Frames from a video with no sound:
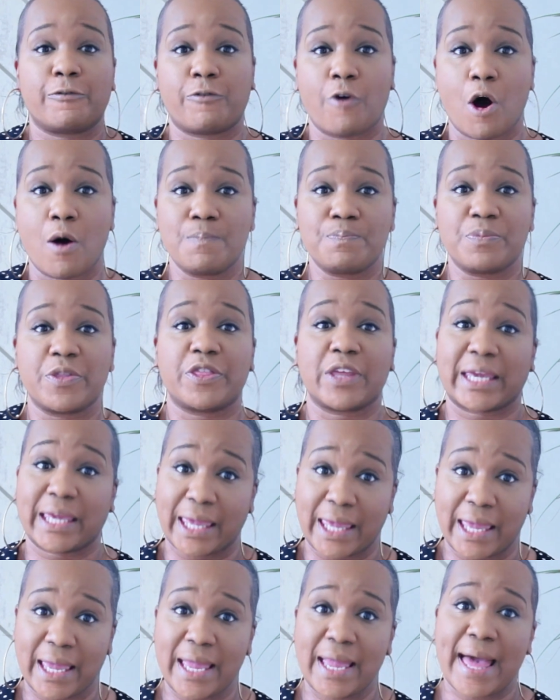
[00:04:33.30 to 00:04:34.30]
from the
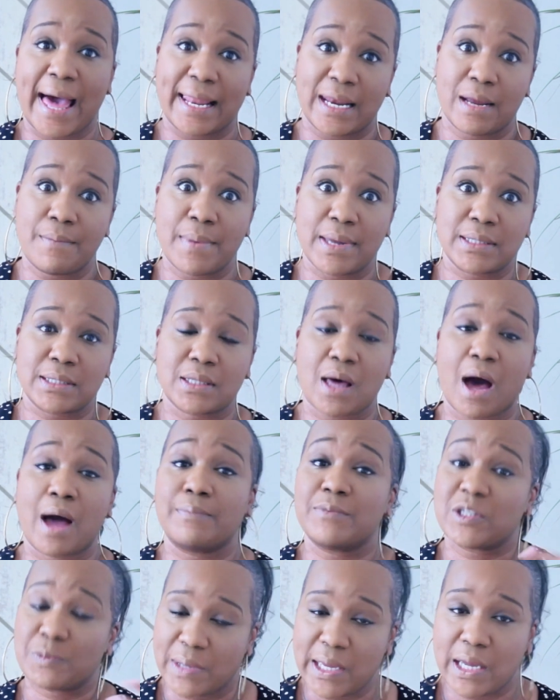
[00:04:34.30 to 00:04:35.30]
key elements that
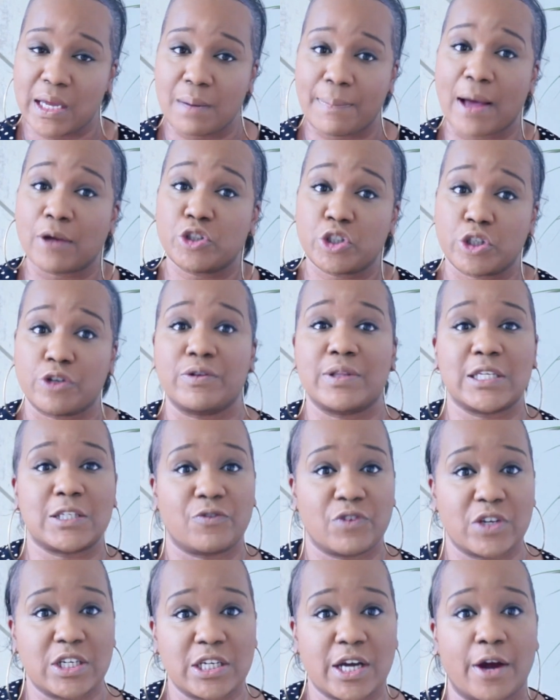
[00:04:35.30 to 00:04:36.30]
I'm speaking about during this
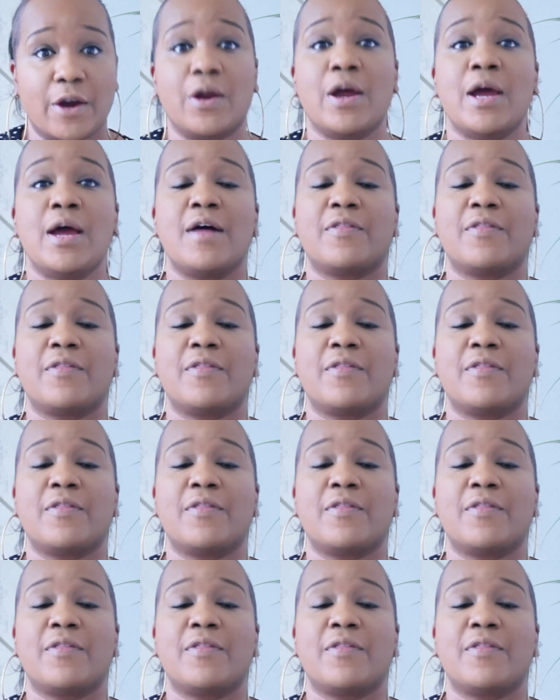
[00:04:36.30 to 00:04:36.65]
video